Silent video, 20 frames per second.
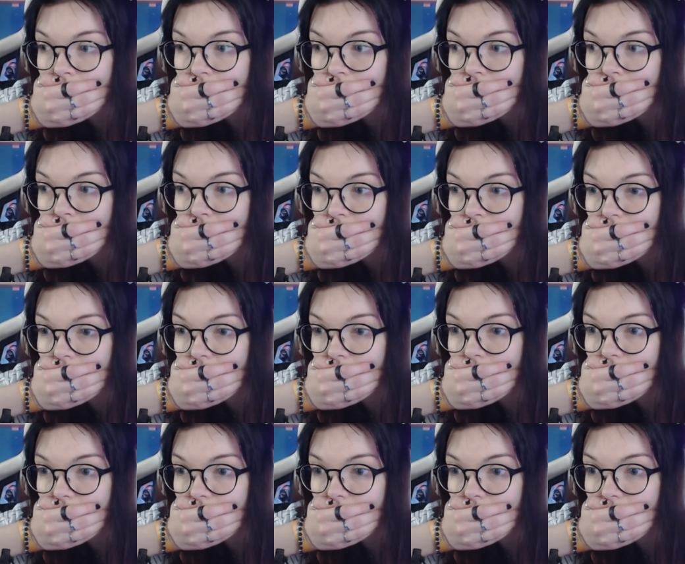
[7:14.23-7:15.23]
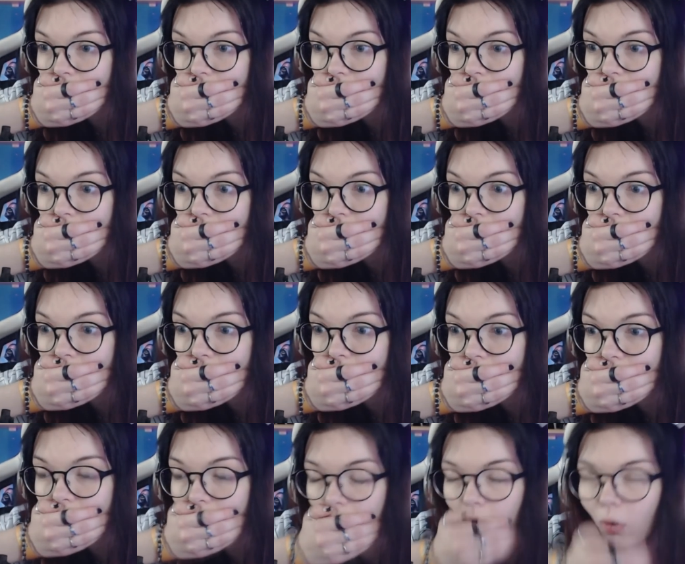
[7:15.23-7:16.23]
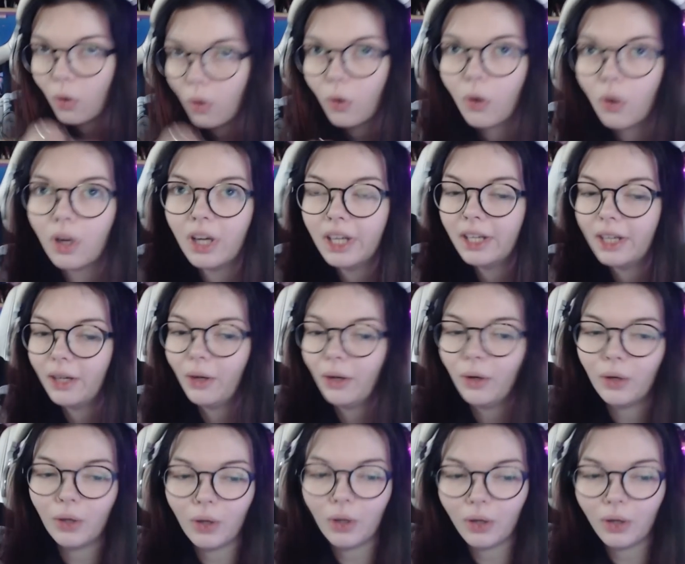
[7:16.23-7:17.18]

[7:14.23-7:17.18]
(no one is talking)